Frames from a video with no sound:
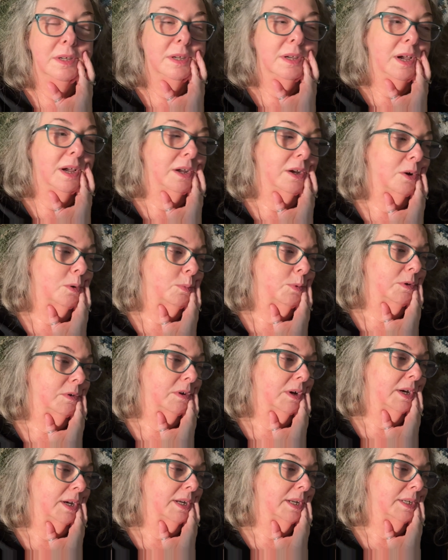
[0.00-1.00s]
I hope you
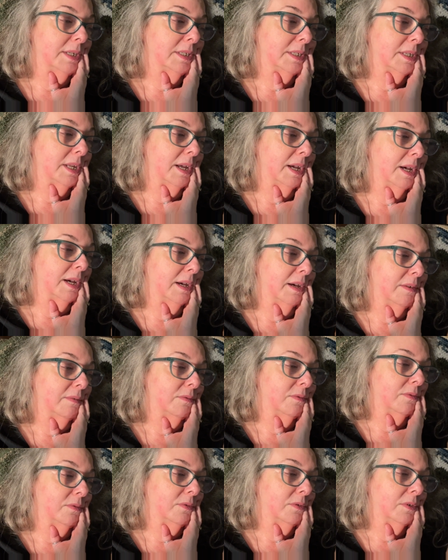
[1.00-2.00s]
guys
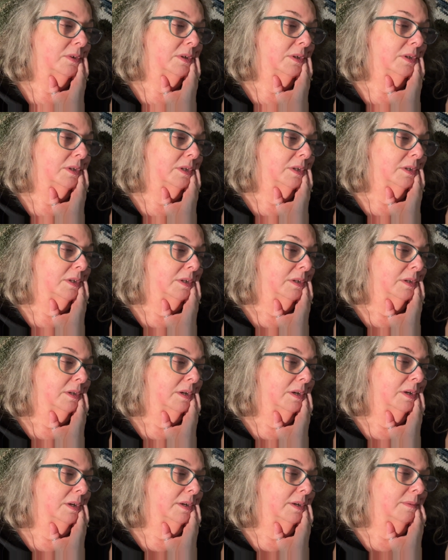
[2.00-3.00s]
have...
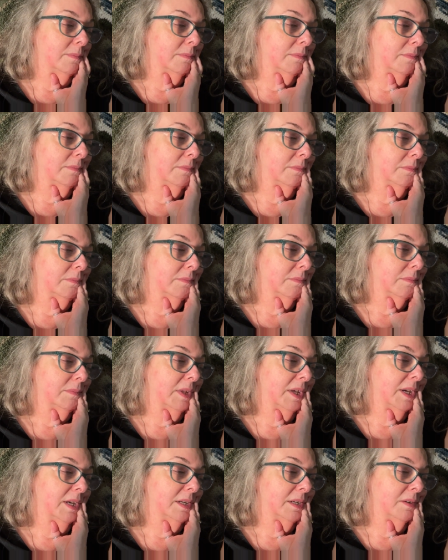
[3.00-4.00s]
Um,
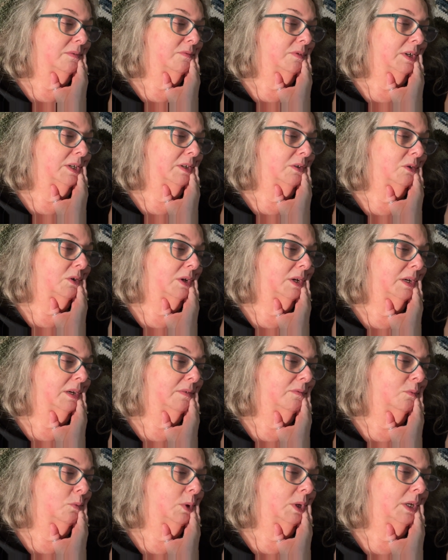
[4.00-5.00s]
had a fun
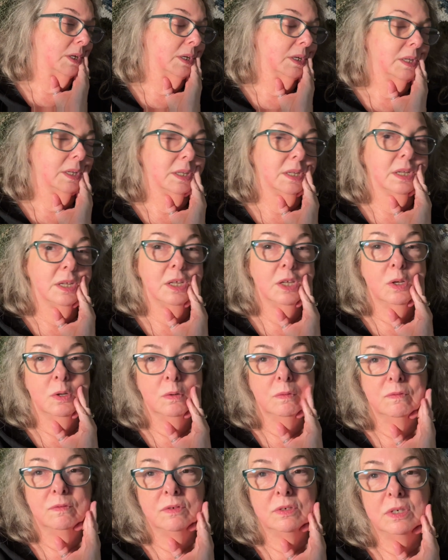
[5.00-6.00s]
creative week, and that
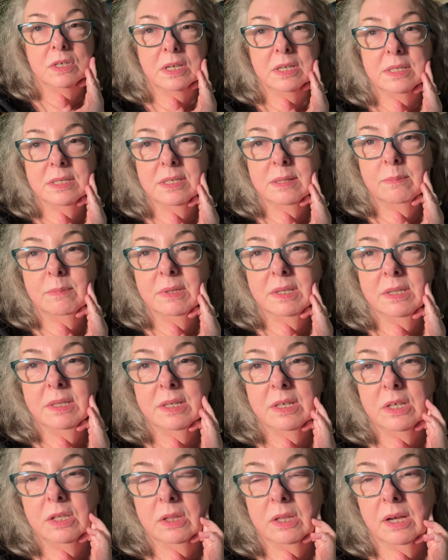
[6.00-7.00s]
you've done something
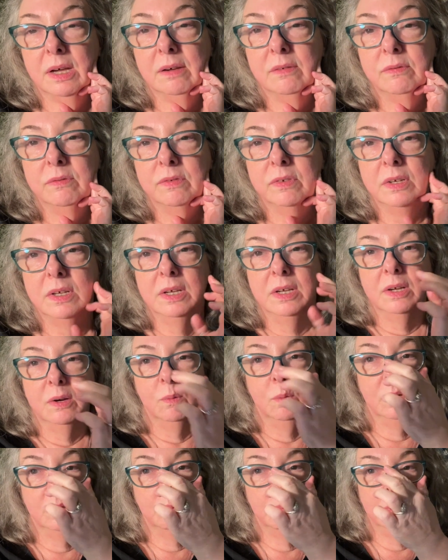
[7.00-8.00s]
that you love
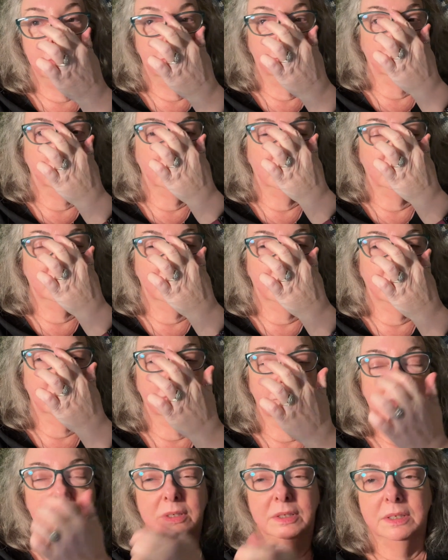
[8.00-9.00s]
with people that you
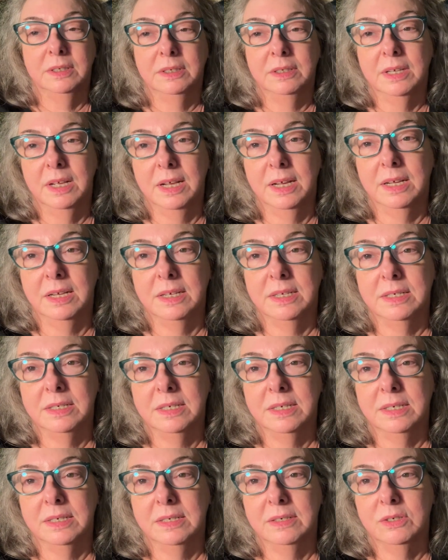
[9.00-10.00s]
love. And
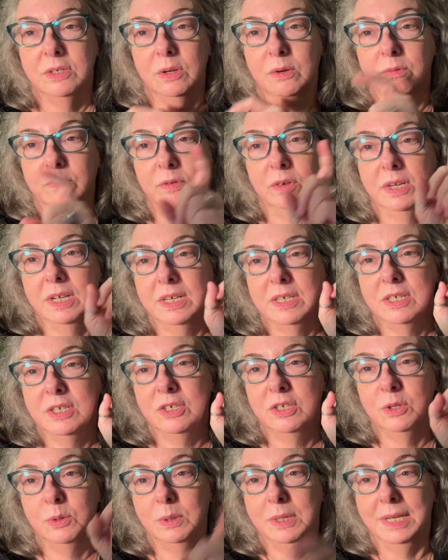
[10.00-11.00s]
uh, don't forget to
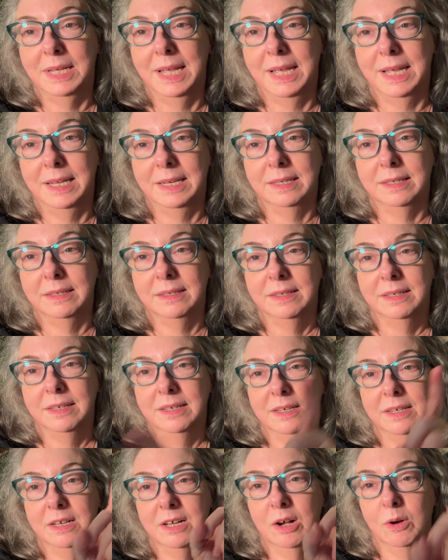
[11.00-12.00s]
do it again.
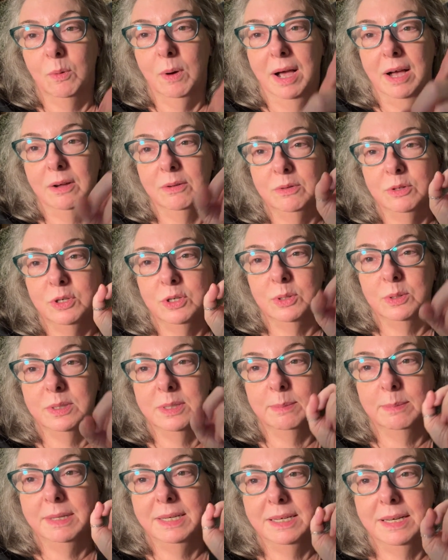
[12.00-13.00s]
Go out and do
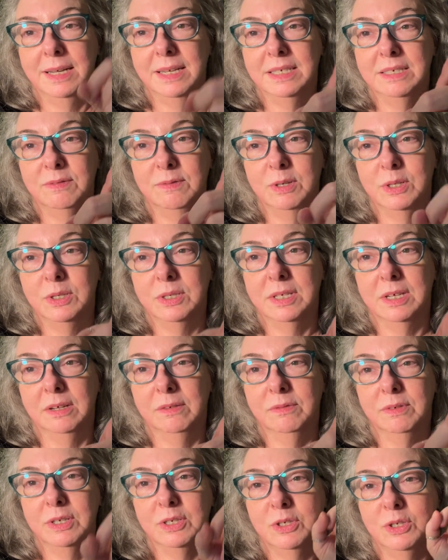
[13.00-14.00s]
something nice for
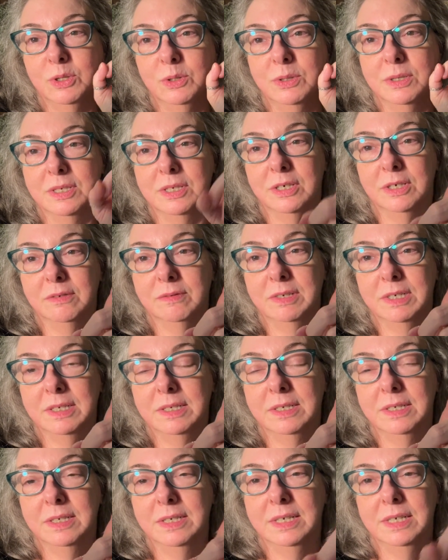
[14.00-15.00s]
yourself, because you deserve
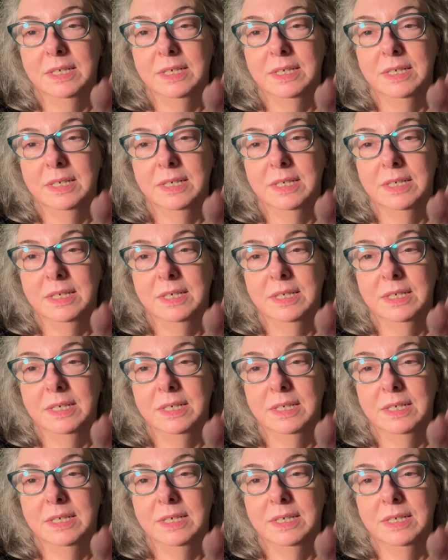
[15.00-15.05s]
it.